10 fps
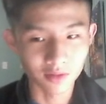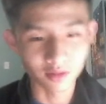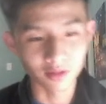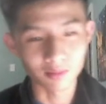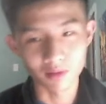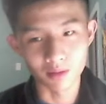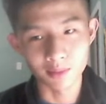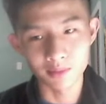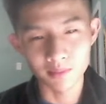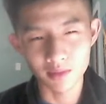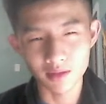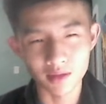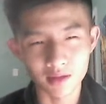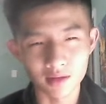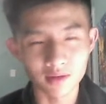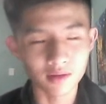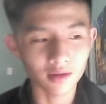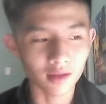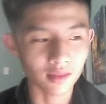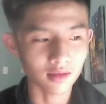good problem, and I
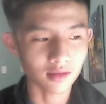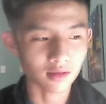think